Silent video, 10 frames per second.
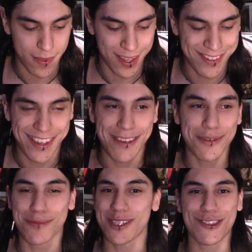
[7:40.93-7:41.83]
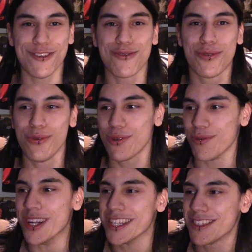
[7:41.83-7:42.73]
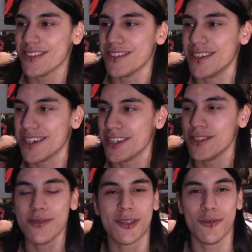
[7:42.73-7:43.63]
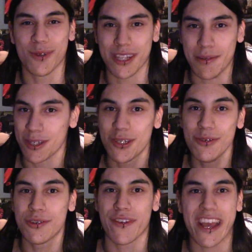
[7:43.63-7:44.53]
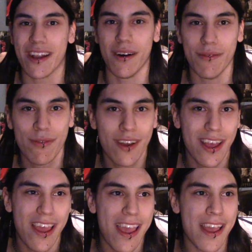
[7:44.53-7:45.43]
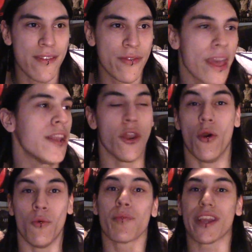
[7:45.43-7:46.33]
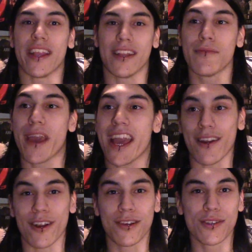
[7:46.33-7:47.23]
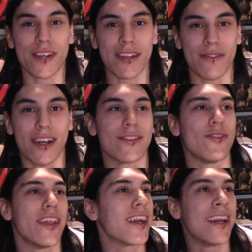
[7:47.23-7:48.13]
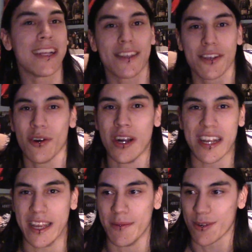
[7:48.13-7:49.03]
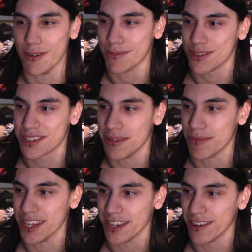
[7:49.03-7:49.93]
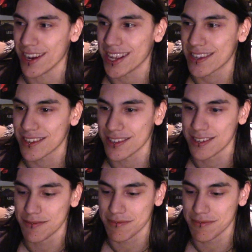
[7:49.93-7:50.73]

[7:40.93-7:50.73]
It's like, it would be so cool to run into a YouTuber that I'm a huge fan of, and they know me, and the band are a huge fan of us, or like I get to go on Game Grumps or something, or I get to